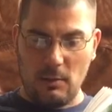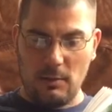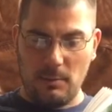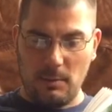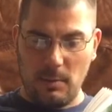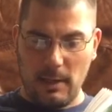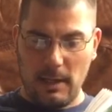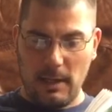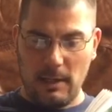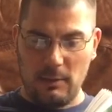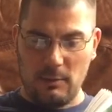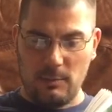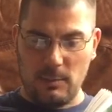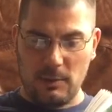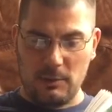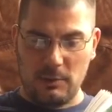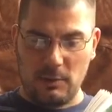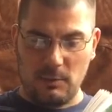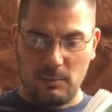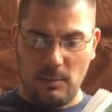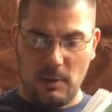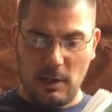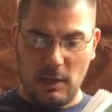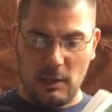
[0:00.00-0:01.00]
the plane as much as
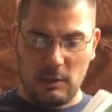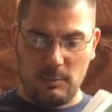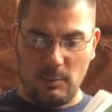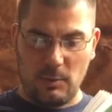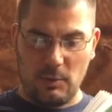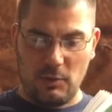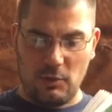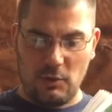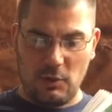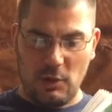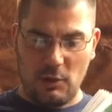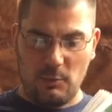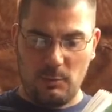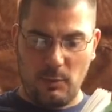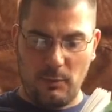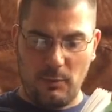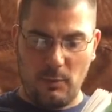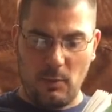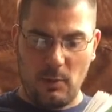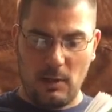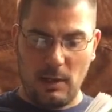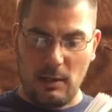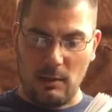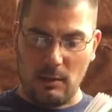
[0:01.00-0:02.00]
possible just
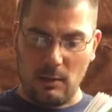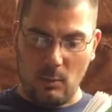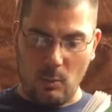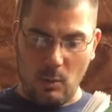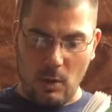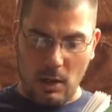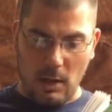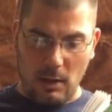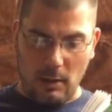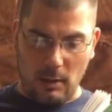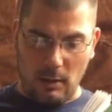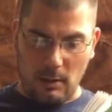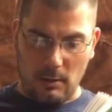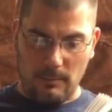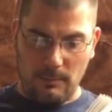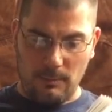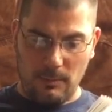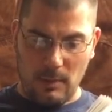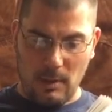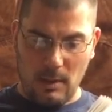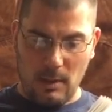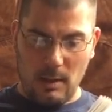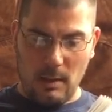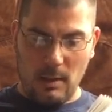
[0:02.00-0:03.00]
before it hit the water.
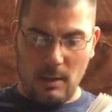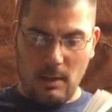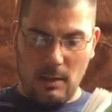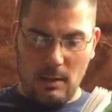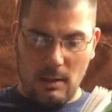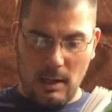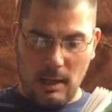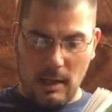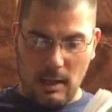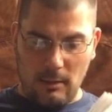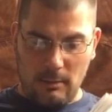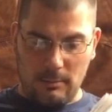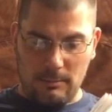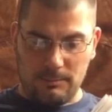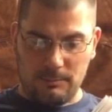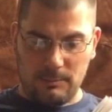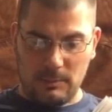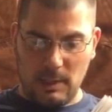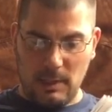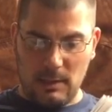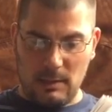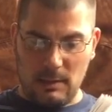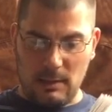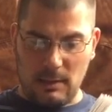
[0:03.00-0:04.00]
Oh,
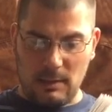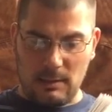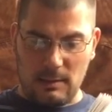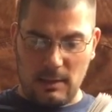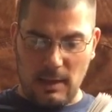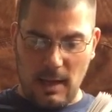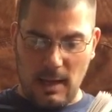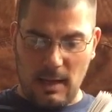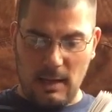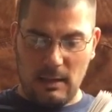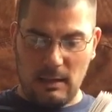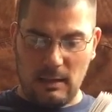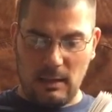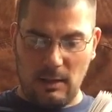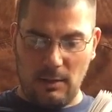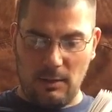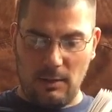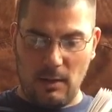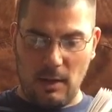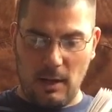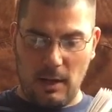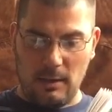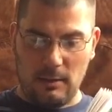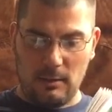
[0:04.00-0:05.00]
easy to say, he
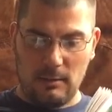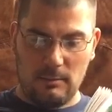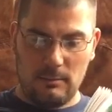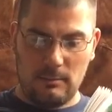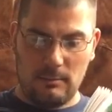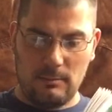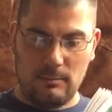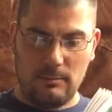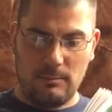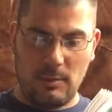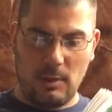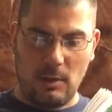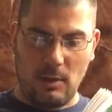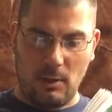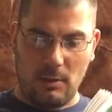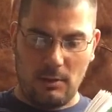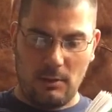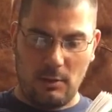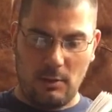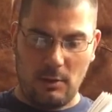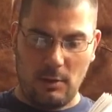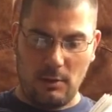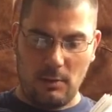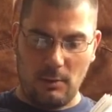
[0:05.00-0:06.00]
thought, but hard
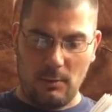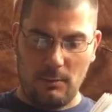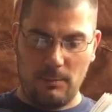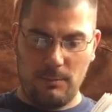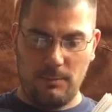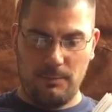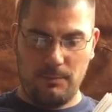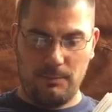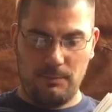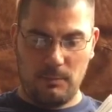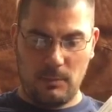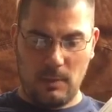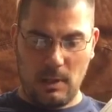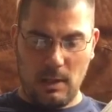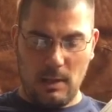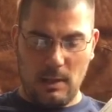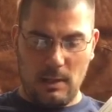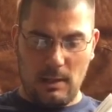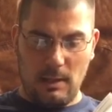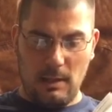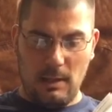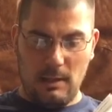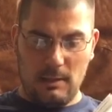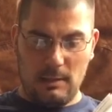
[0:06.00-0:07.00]
to do.
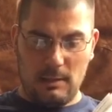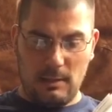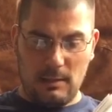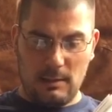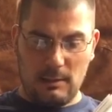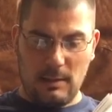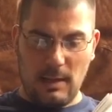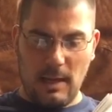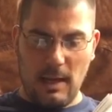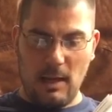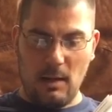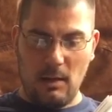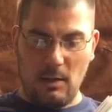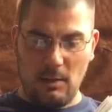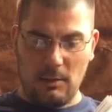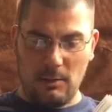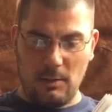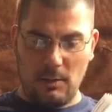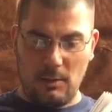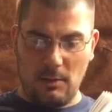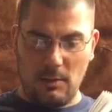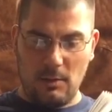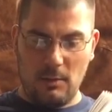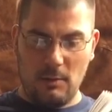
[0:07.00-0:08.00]
Easy to say,
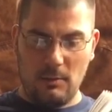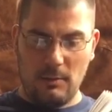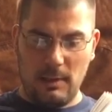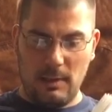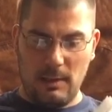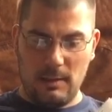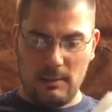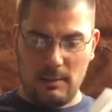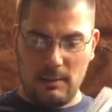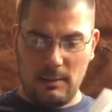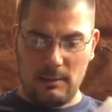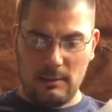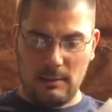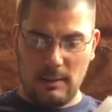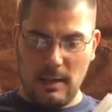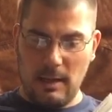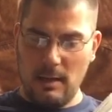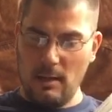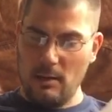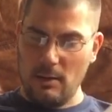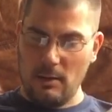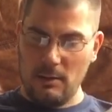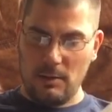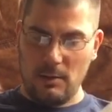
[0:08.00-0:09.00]
hard to do, easy to say,
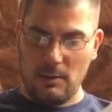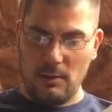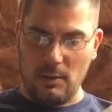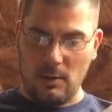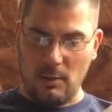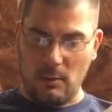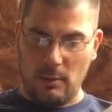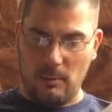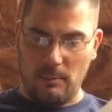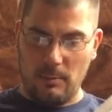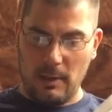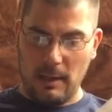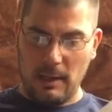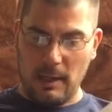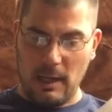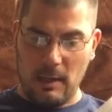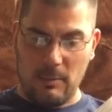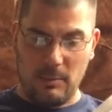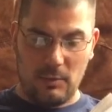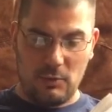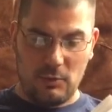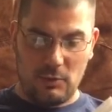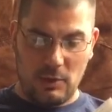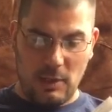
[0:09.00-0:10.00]
hard to do. It became
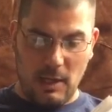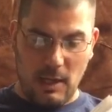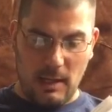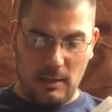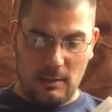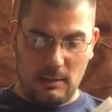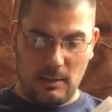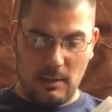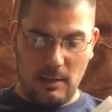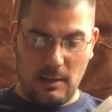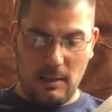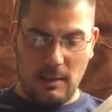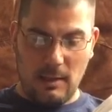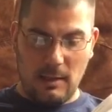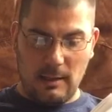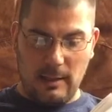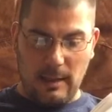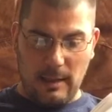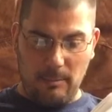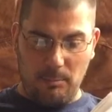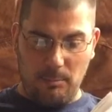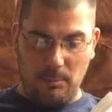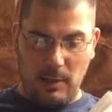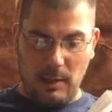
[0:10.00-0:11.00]
a chant
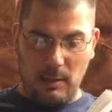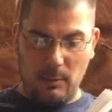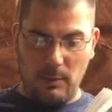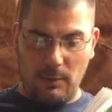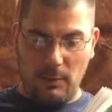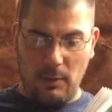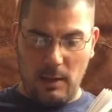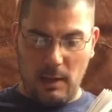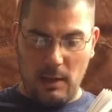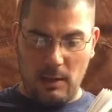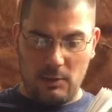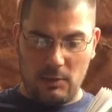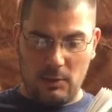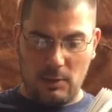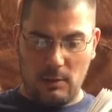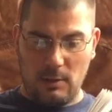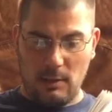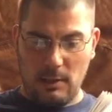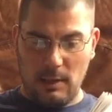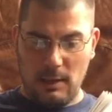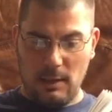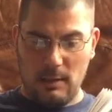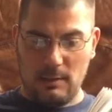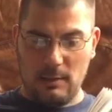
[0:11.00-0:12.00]
that beat with the engine.
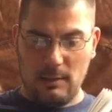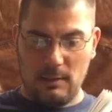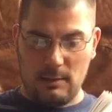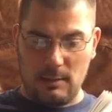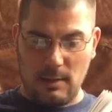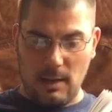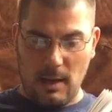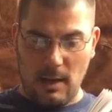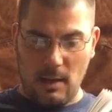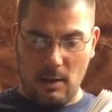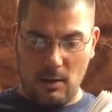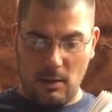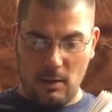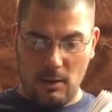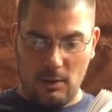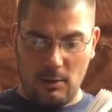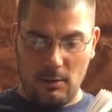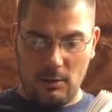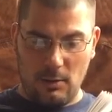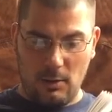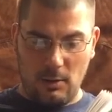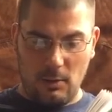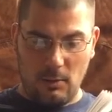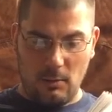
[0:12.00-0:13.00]
Easy say, hard
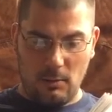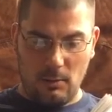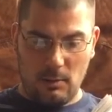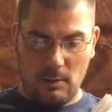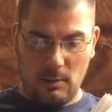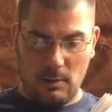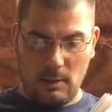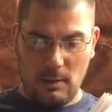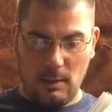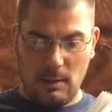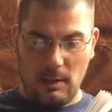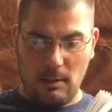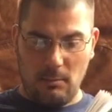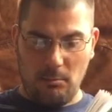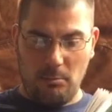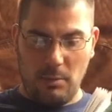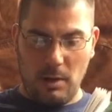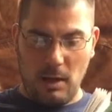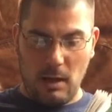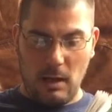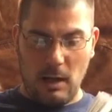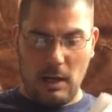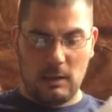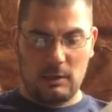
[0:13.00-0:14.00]
do,
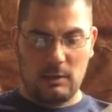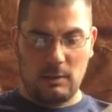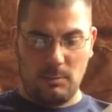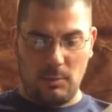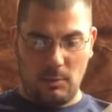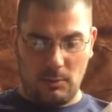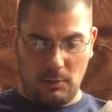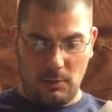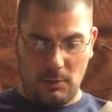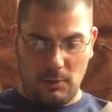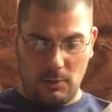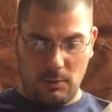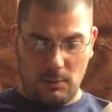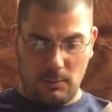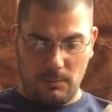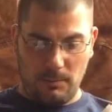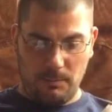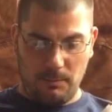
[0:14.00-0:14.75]
impossible to do.